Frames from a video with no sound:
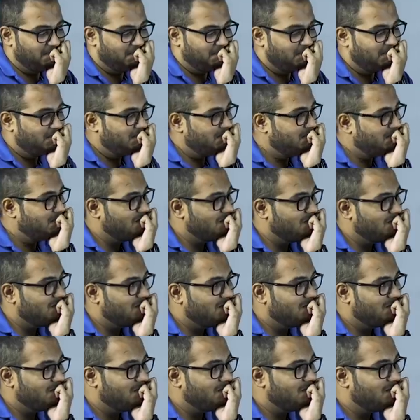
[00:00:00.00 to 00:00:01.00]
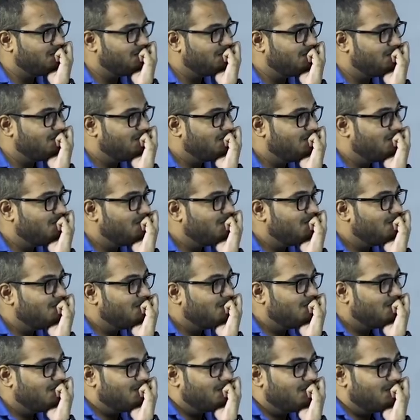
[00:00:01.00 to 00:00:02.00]

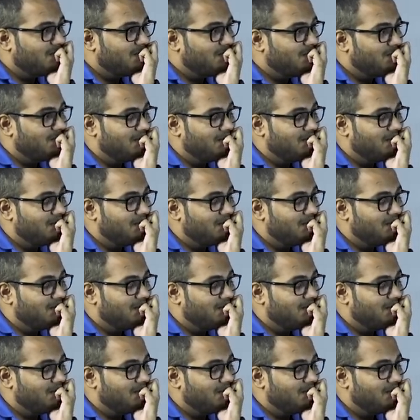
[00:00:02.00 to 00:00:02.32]
The person shown says nothing.